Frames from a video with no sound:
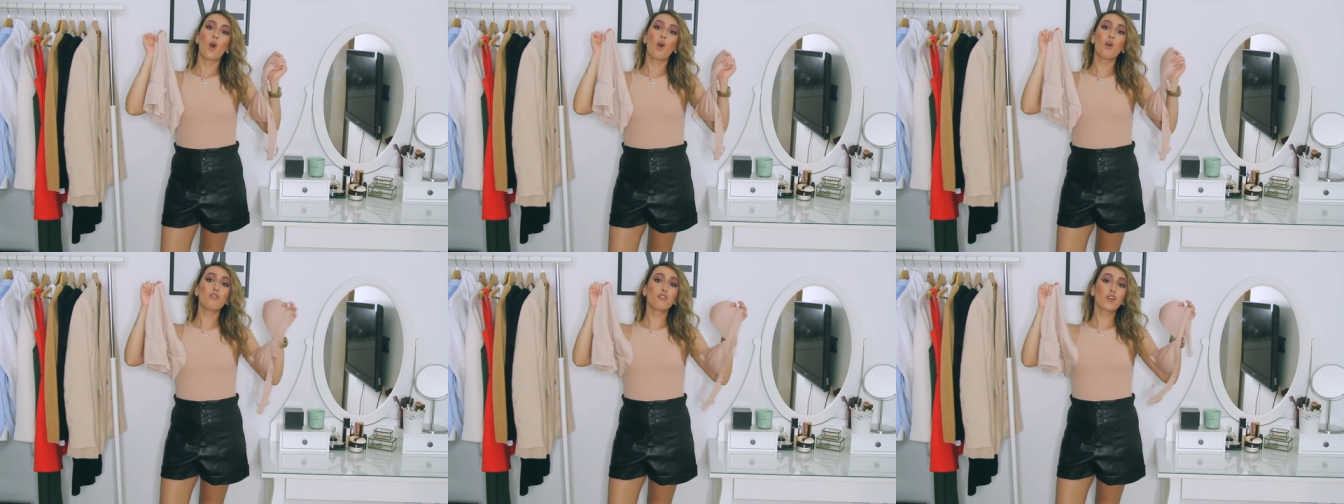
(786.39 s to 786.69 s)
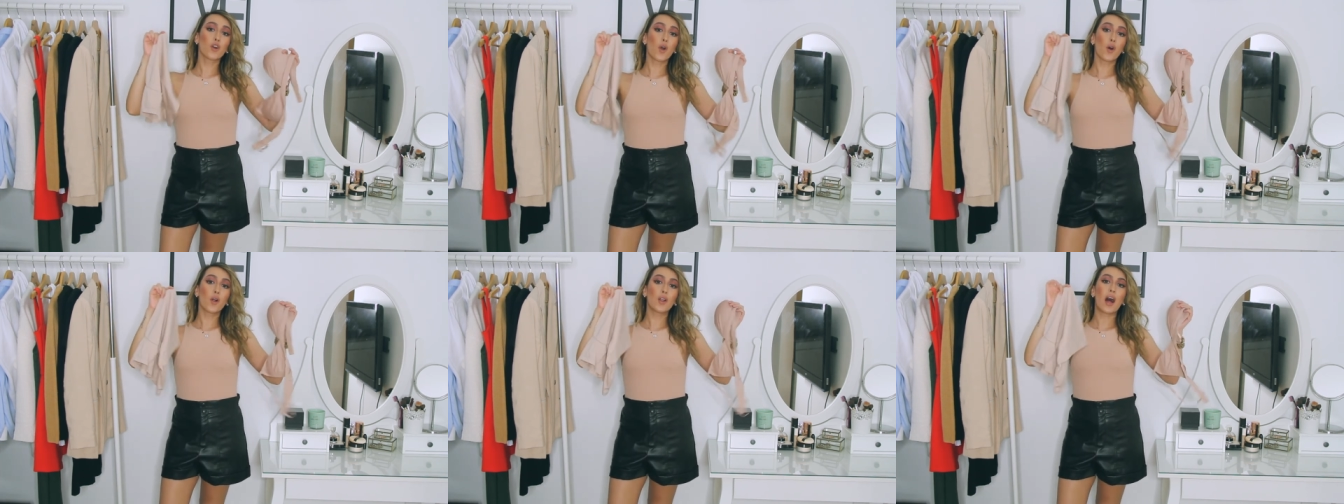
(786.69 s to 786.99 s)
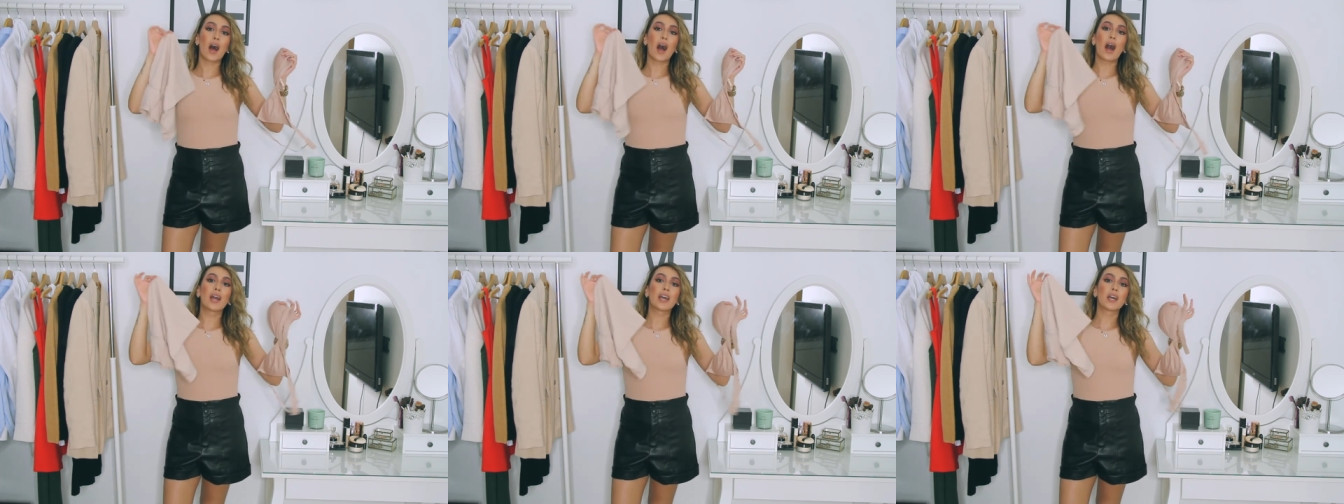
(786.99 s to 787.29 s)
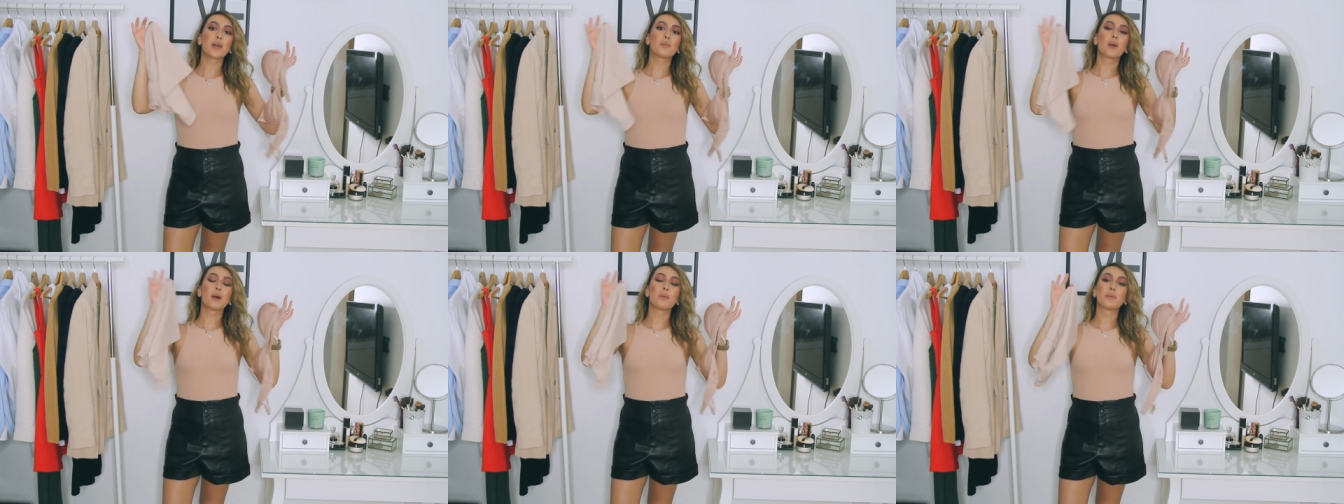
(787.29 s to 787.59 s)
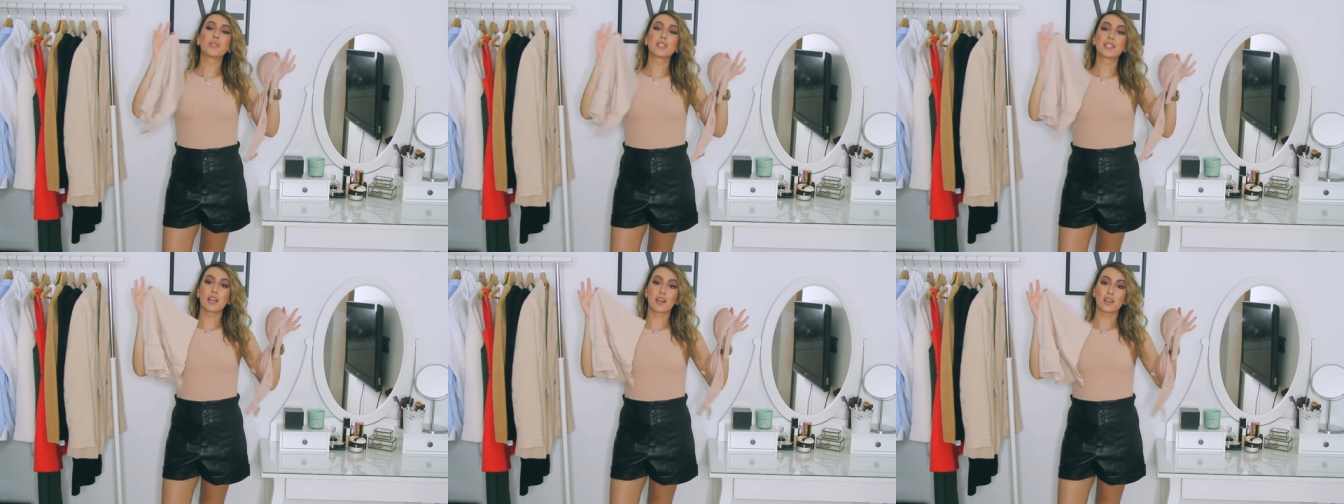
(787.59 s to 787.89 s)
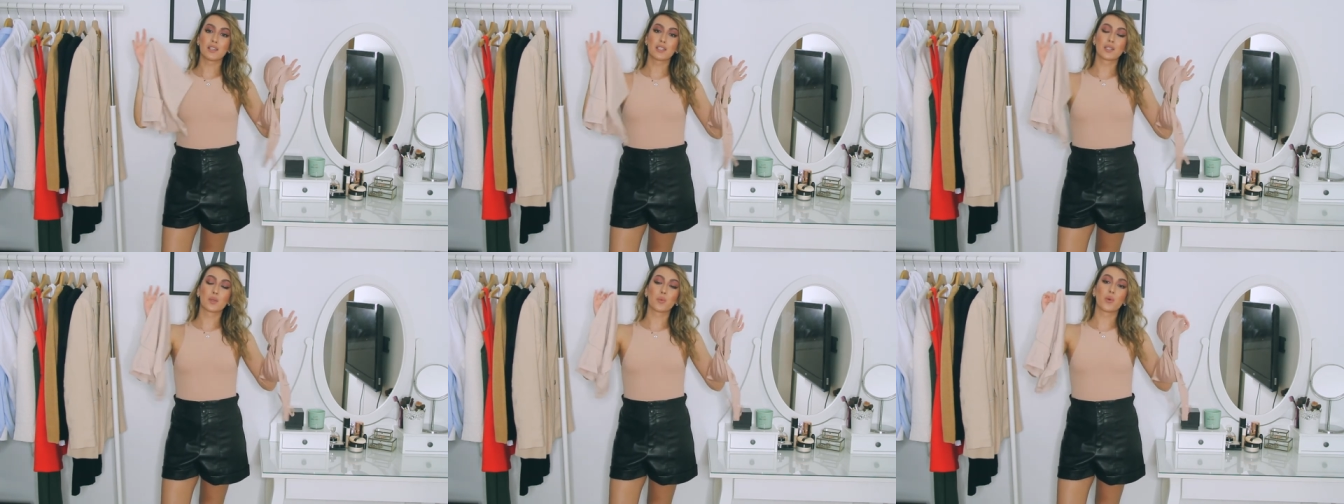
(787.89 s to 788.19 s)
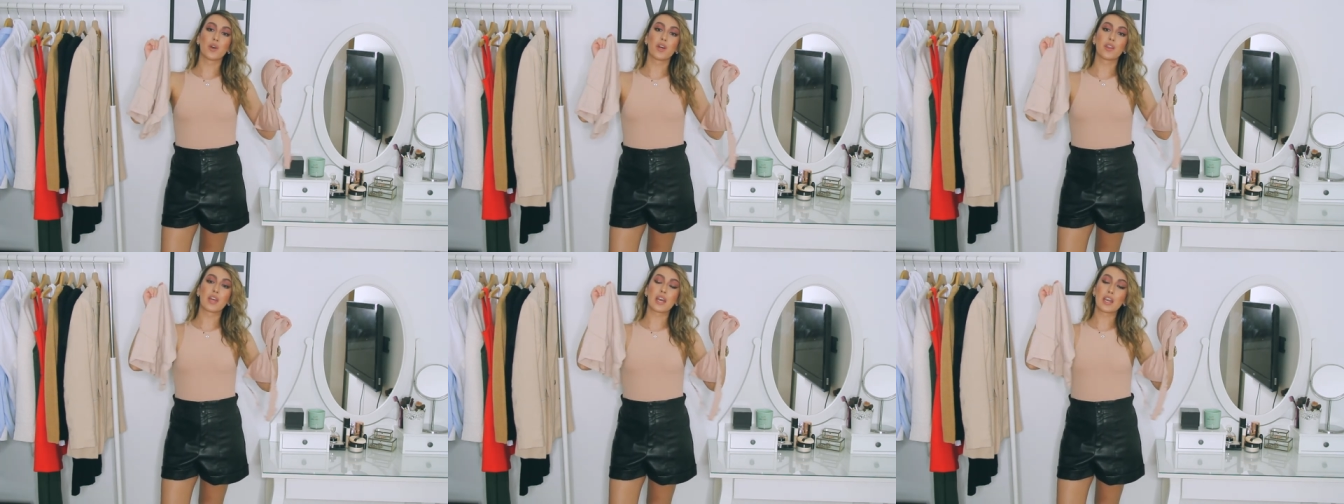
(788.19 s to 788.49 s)
Overall, I am obsessed
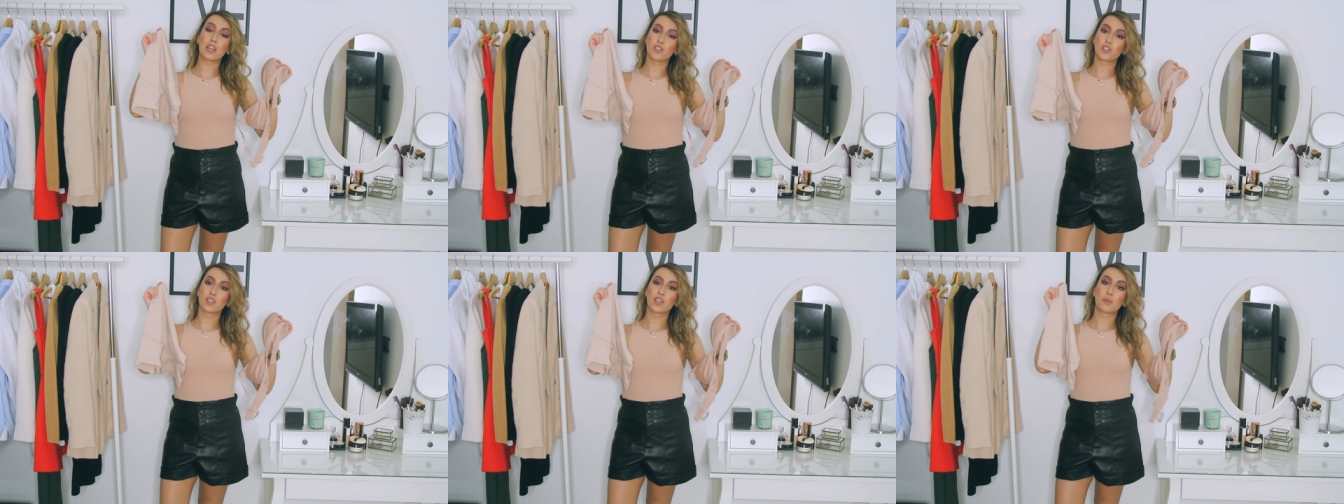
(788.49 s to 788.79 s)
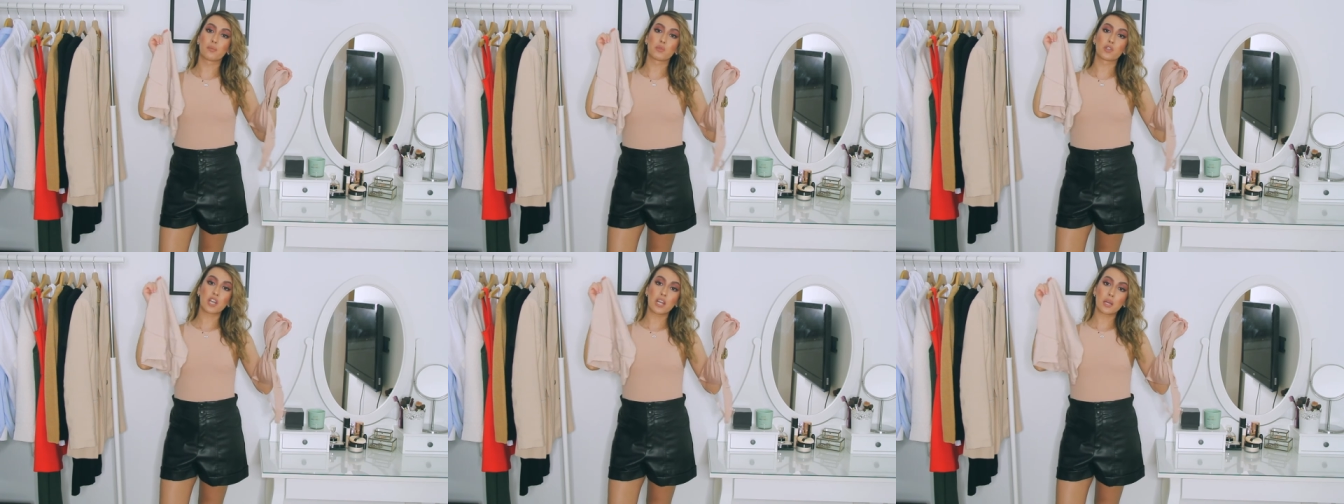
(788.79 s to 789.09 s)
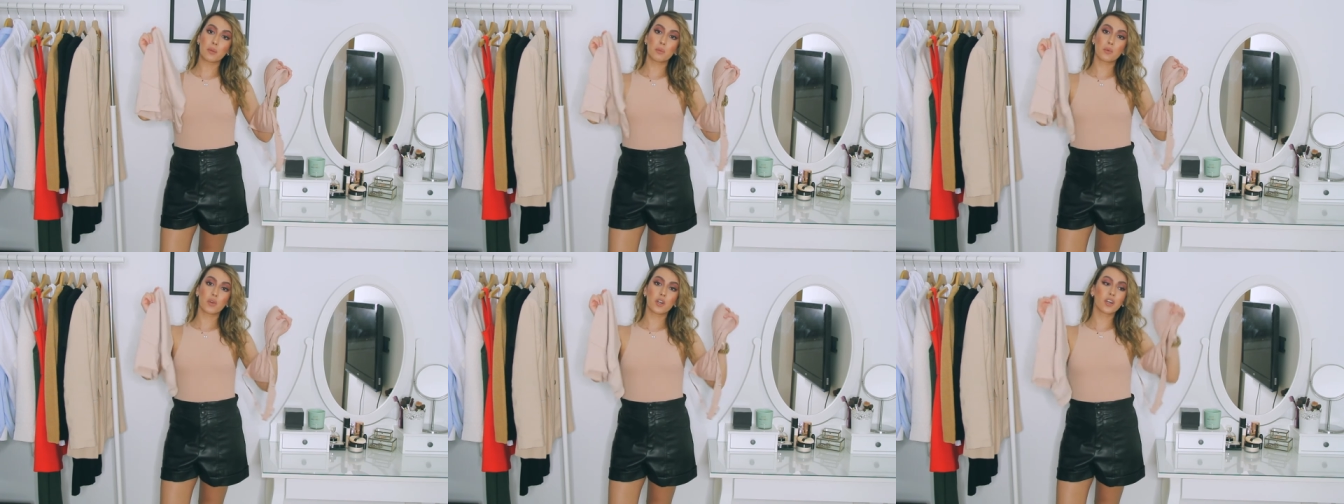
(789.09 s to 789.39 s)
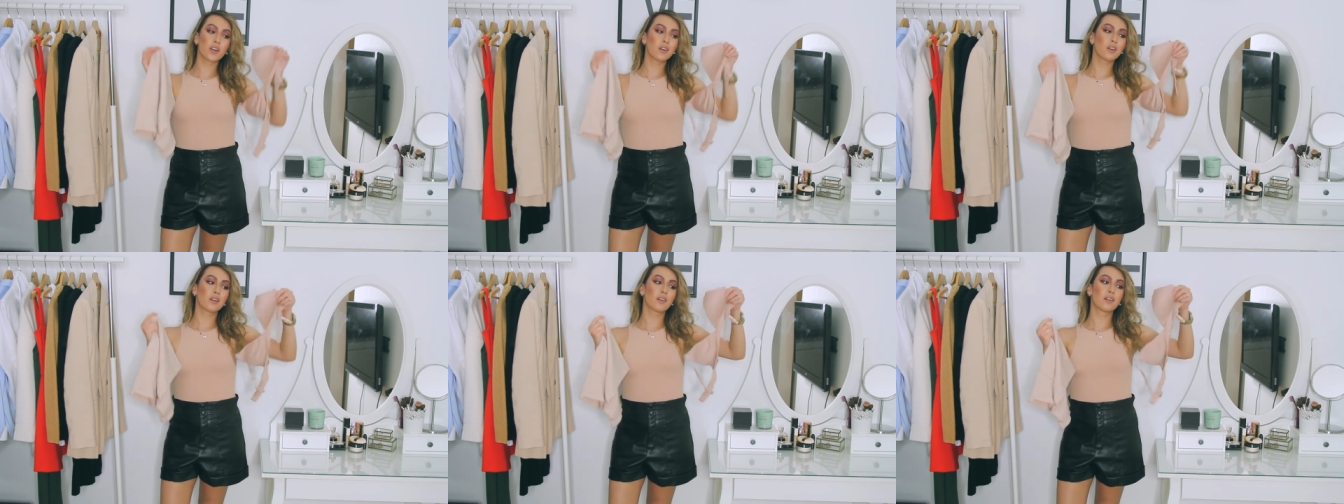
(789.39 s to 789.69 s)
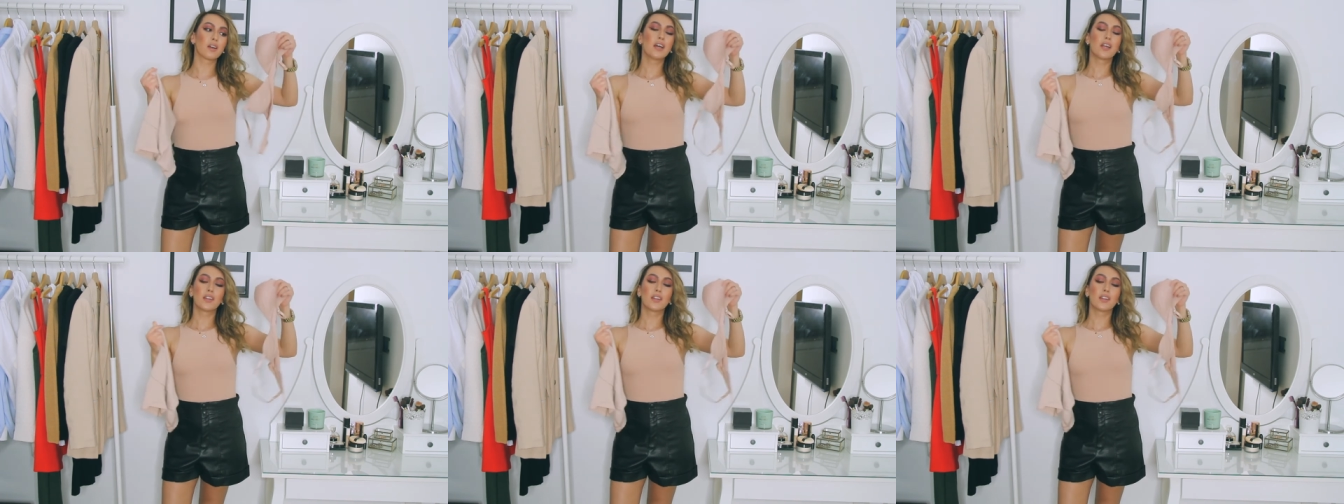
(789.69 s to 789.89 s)
with H&M shapewear.